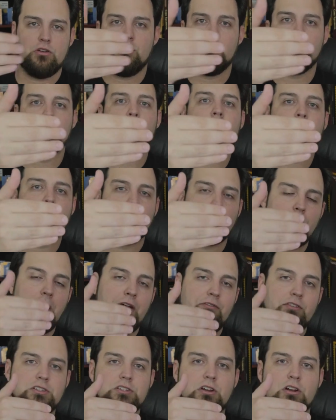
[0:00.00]
you move your
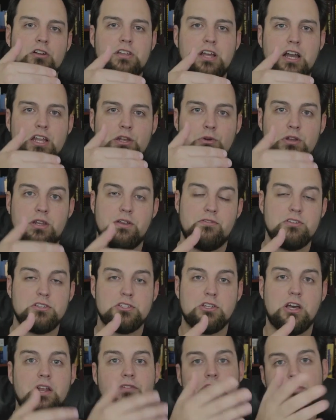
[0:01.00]
graphics card down to a
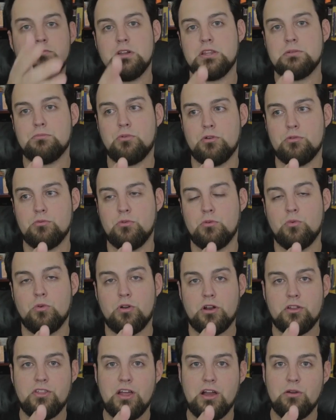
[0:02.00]
different slot if your motherboard will
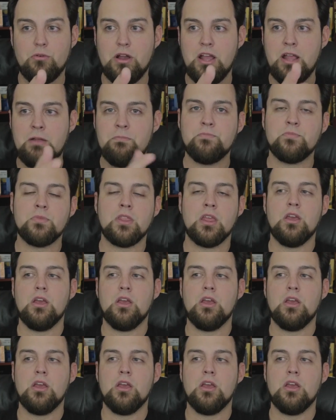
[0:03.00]
work that way,